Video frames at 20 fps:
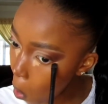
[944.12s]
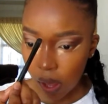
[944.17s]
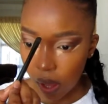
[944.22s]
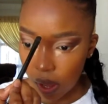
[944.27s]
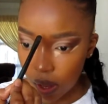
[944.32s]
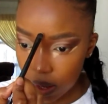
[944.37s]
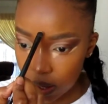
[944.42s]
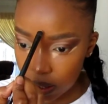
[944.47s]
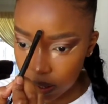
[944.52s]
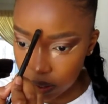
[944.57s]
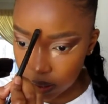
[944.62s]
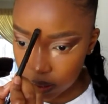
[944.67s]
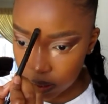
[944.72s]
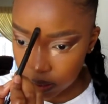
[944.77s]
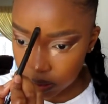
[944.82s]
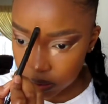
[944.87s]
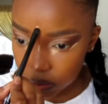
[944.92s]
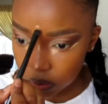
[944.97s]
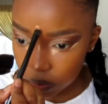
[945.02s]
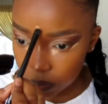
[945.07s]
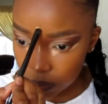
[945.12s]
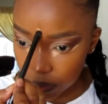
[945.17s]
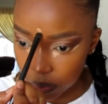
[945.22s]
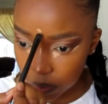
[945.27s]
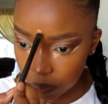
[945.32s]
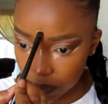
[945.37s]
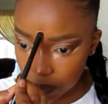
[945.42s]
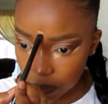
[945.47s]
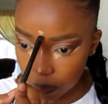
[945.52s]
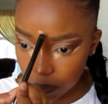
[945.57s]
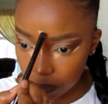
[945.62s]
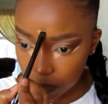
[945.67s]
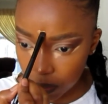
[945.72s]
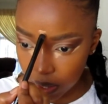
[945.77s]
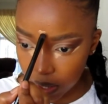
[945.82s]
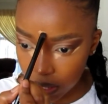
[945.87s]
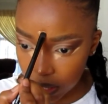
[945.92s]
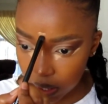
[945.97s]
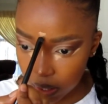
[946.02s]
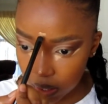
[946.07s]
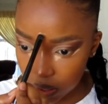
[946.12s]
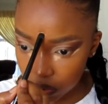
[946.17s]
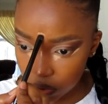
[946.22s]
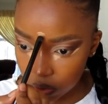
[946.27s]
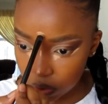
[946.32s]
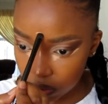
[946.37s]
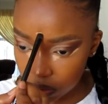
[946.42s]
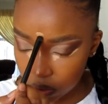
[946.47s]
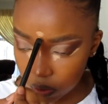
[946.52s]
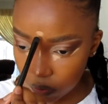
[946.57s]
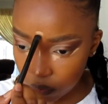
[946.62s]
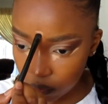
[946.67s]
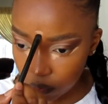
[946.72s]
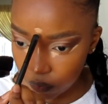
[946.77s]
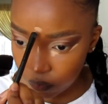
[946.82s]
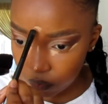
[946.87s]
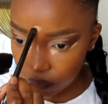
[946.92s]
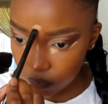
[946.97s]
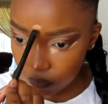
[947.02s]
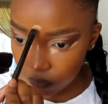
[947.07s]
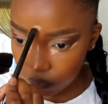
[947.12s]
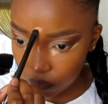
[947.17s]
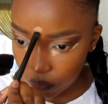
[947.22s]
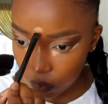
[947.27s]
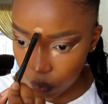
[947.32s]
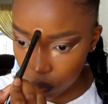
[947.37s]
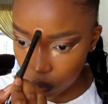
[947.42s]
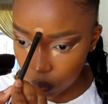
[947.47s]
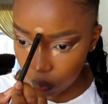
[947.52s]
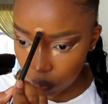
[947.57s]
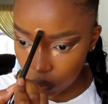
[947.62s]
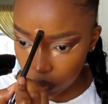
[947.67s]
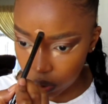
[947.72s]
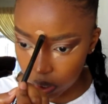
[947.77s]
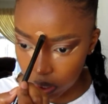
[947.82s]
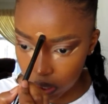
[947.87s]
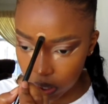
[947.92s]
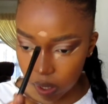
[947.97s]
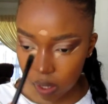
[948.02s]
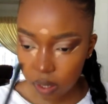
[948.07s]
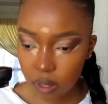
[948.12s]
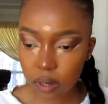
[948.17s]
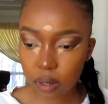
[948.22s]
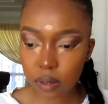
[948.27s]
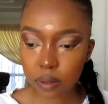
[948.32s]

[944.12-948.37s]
and a little bit by the forehead.